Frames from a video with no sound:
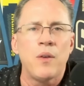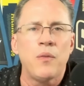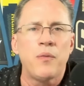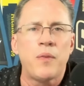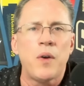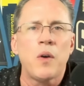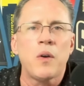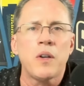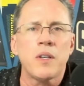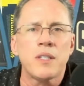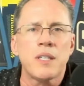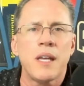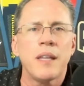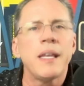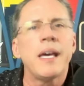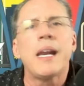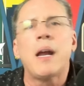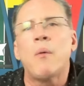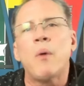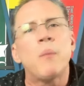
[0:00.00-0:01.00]
They'll focus
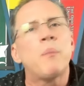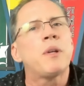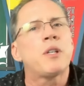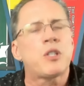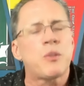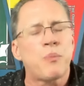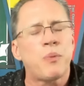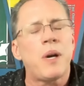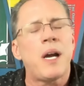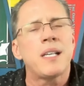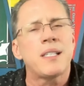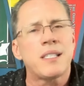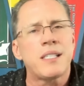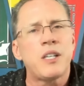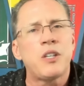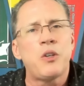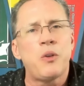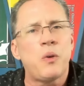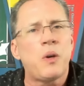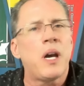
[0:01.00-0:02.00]
on that. I wouldn't be surprised to
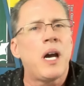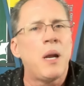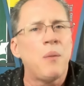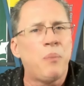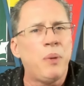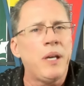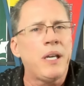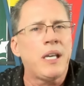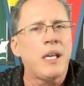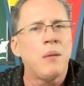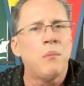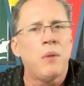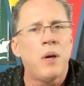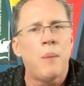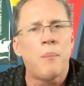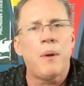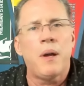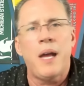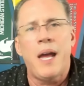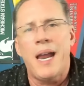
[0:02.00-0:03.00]
see UConn pick him
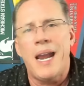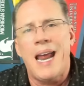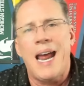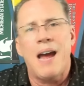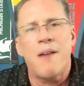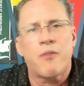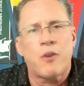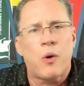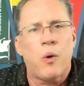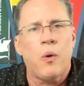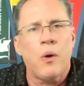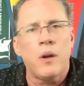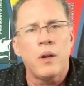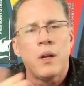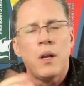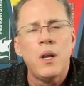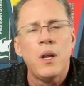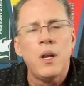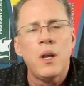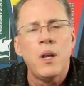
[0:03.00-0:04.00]
up at half court
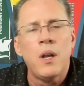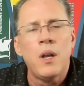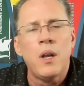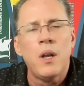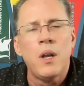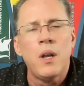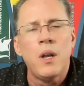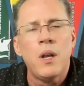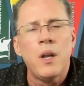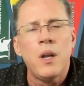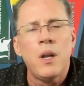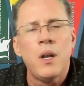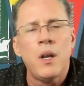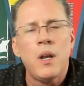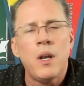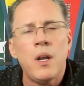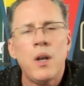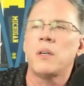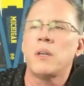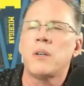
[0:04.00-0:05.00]
when he's bringing the
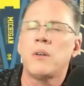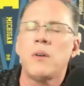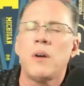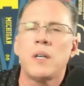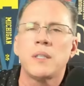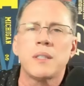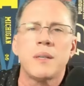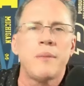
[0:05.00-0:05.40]
ball across.